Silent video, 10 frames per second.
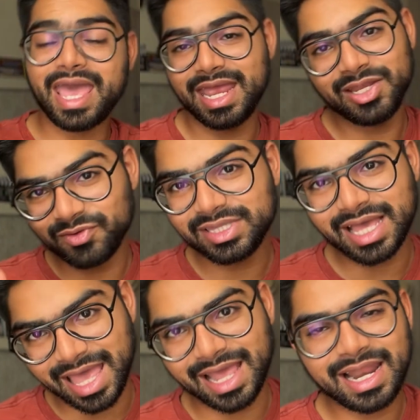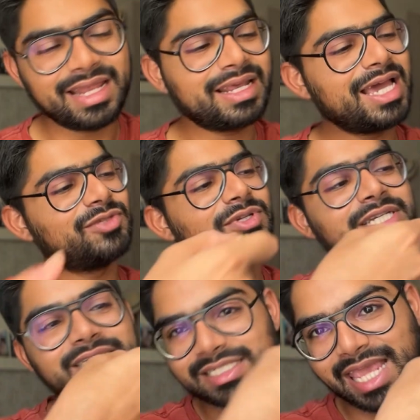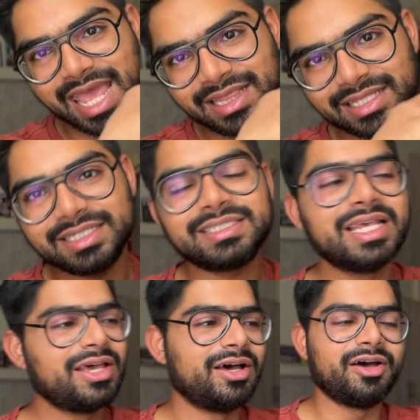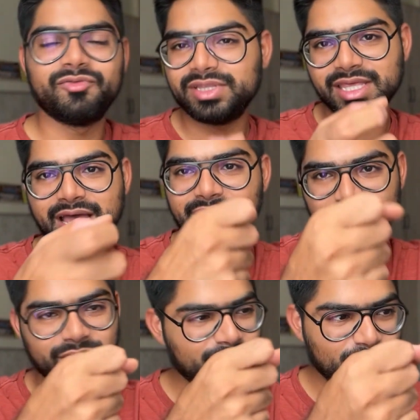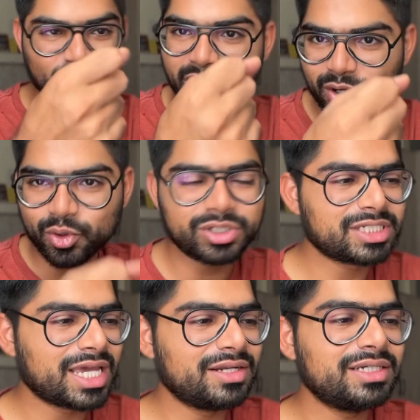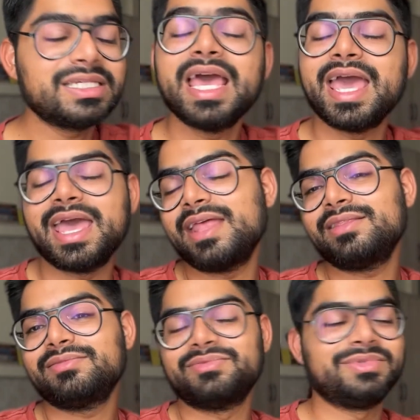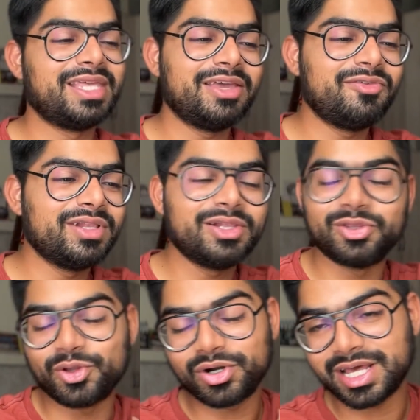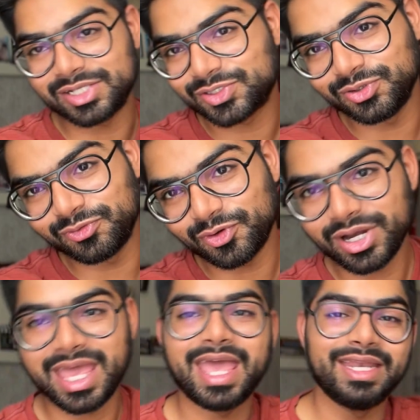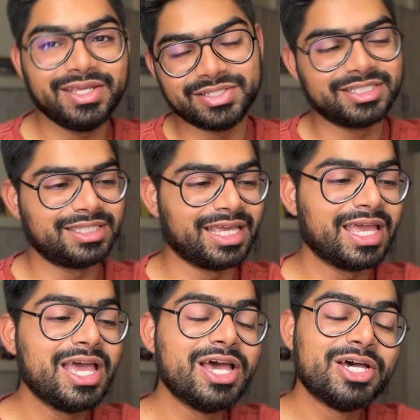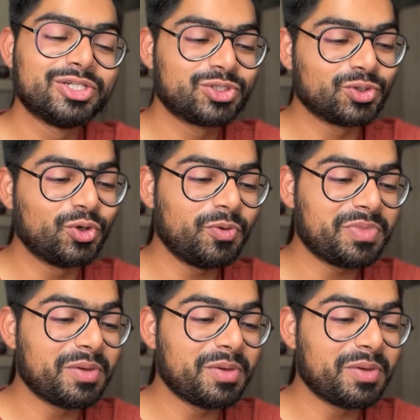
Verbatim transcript: And even the airline guys will just scan this uh, with their uh, QR code scanners and they will not ask you for any other thing so